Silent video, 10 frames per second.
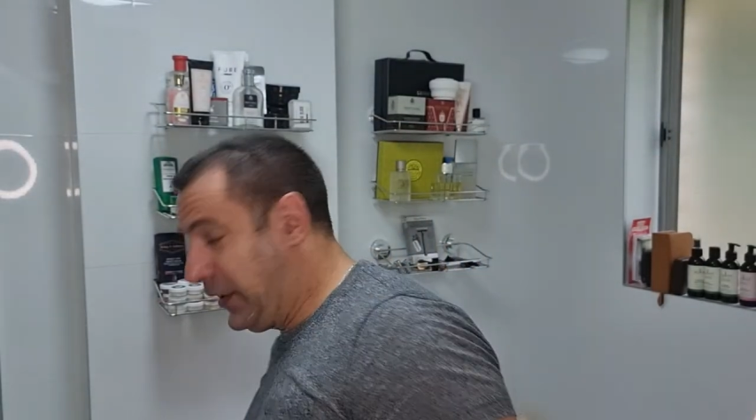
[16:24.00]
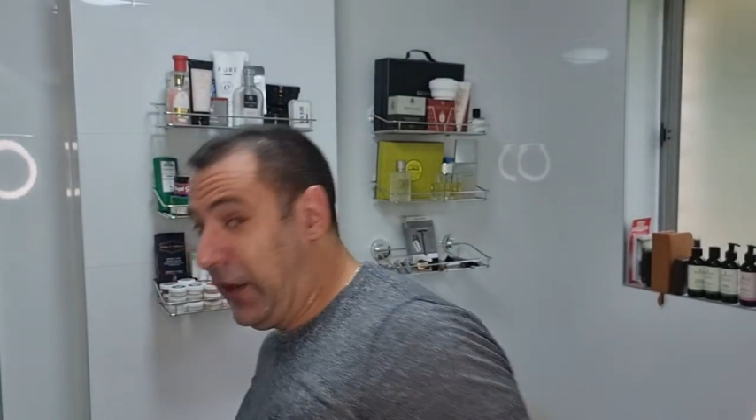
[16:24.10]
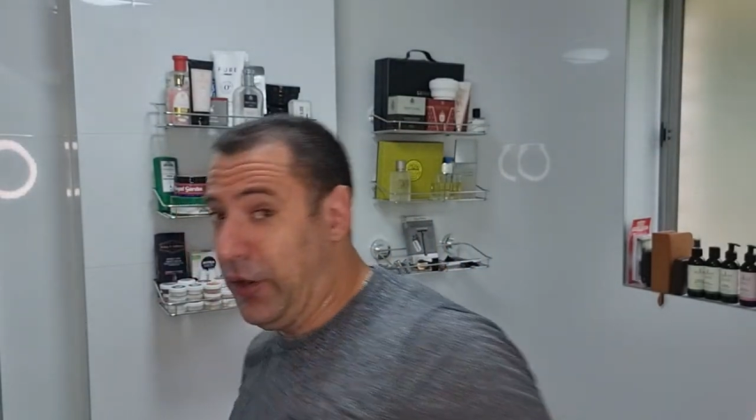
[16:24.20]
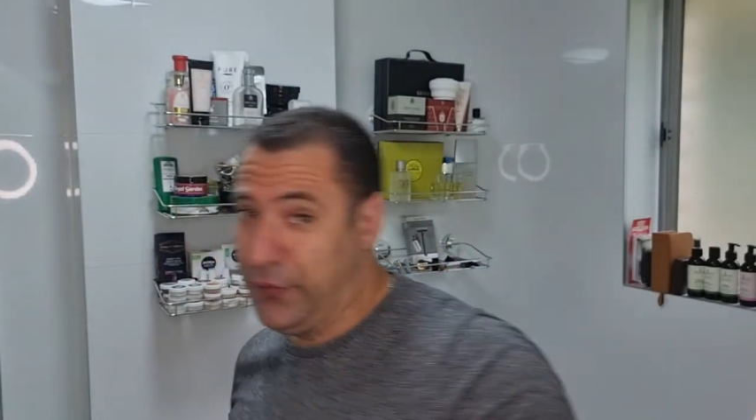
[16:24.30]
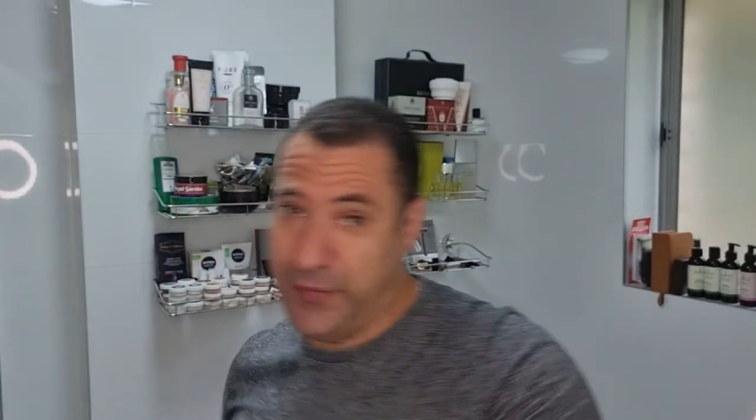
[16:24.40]

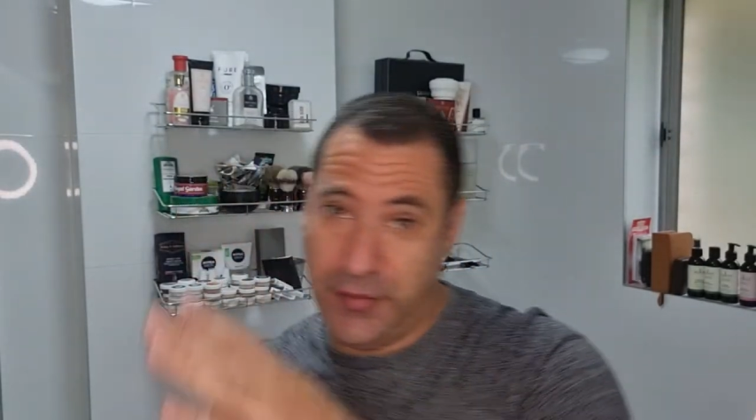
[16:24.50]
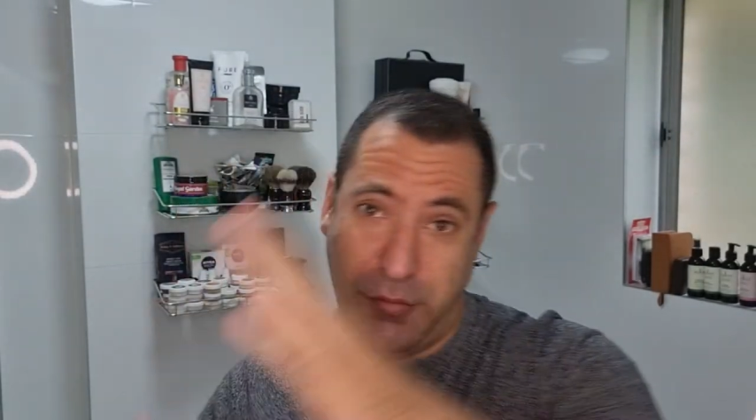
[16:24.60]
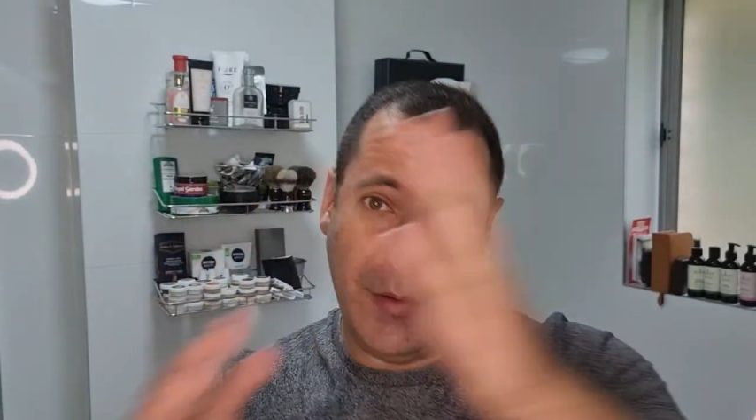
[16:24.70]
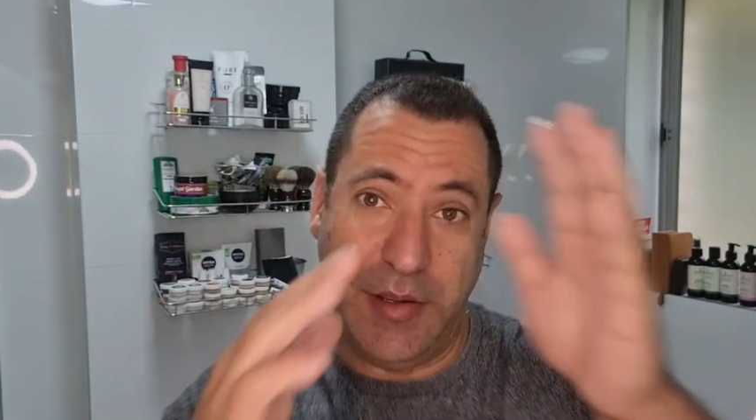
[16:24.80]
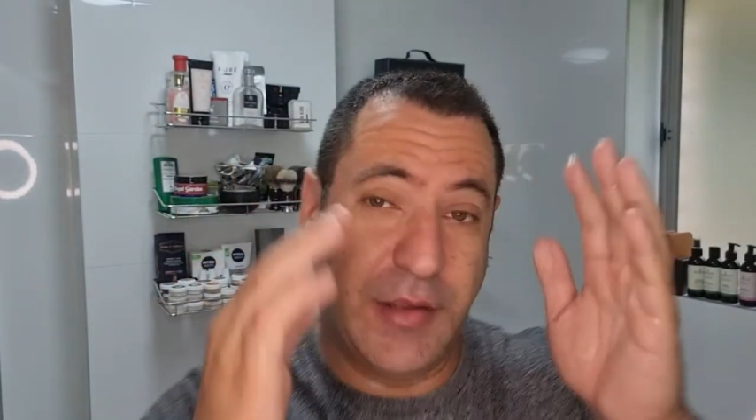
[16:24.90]

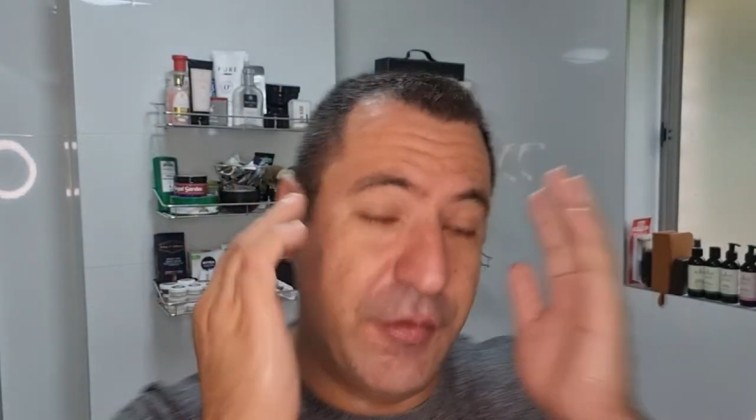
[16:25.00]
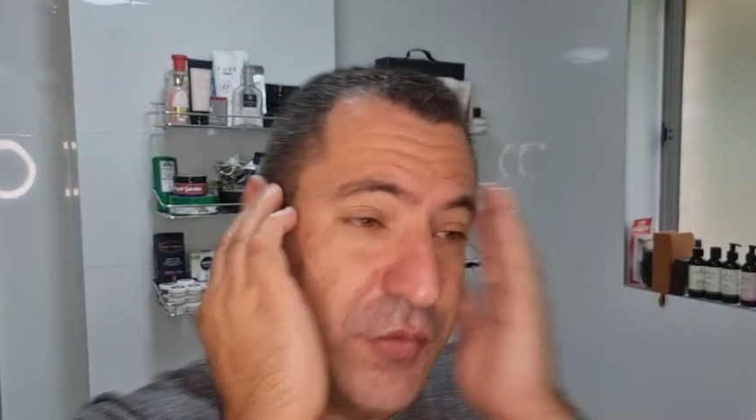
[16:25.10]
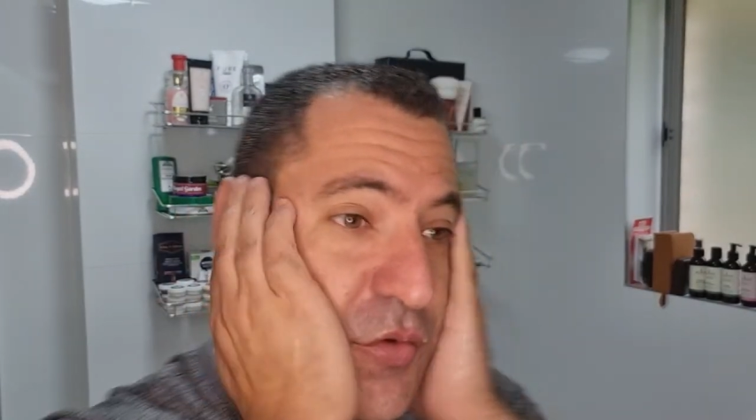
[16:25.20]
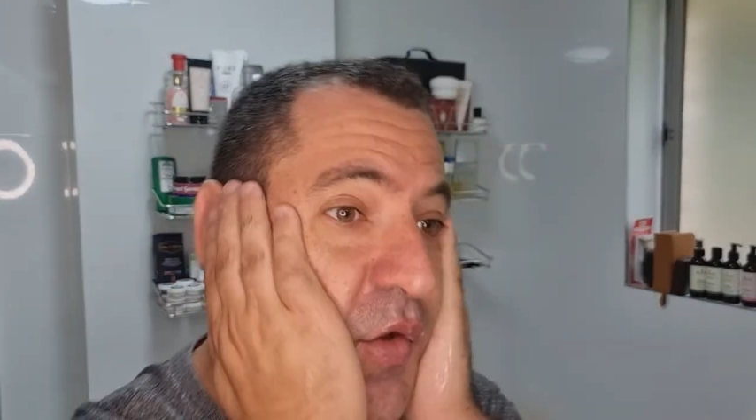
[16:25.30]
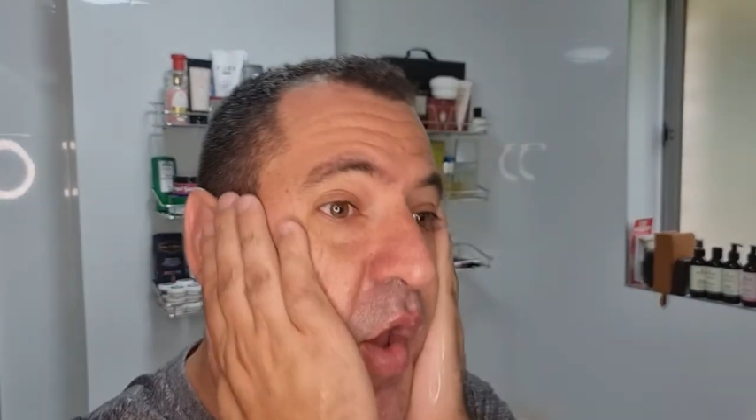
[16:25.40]
over uh, a
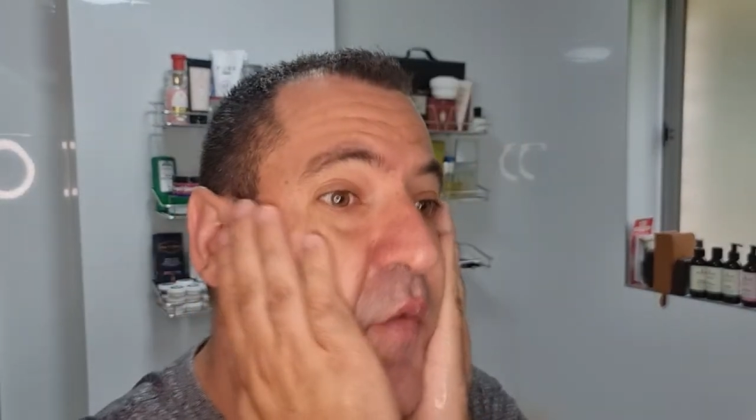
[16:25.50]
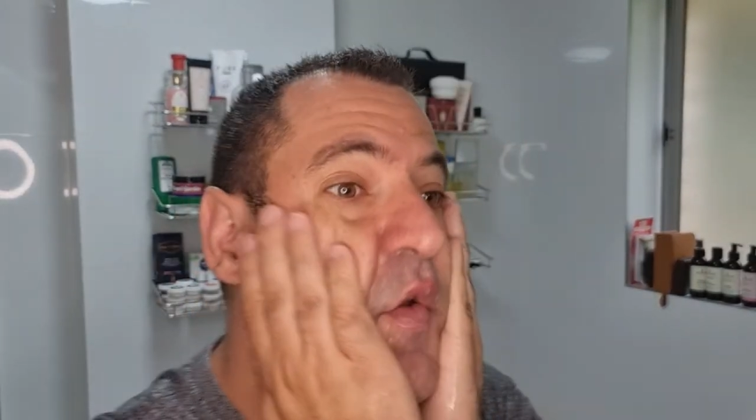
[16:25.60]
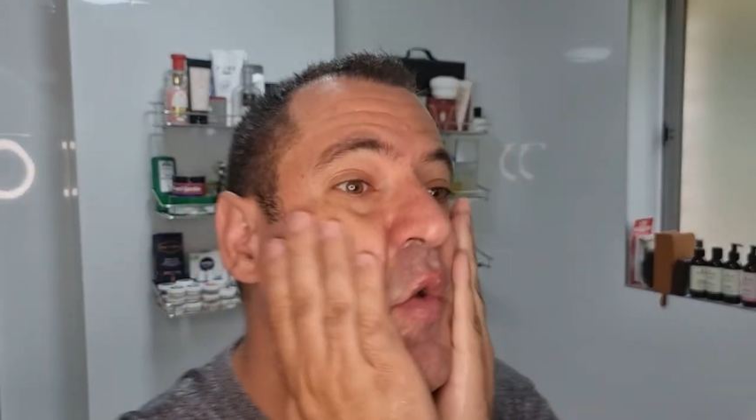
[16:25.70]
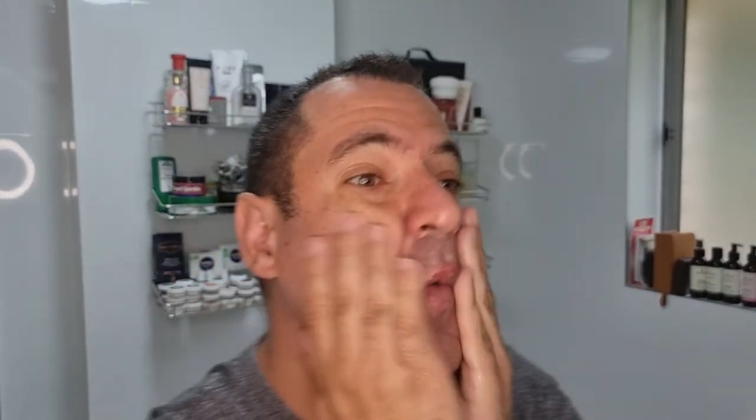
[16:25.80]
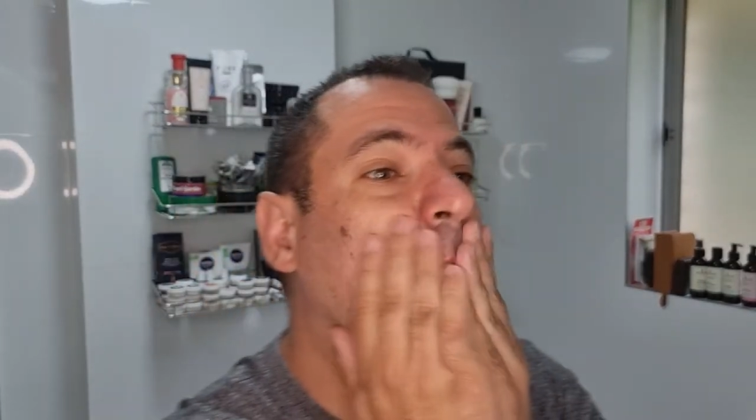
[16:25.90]
few a
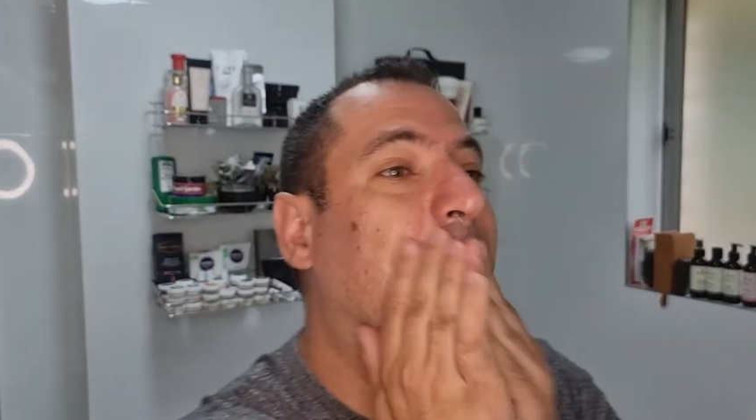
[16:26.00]
few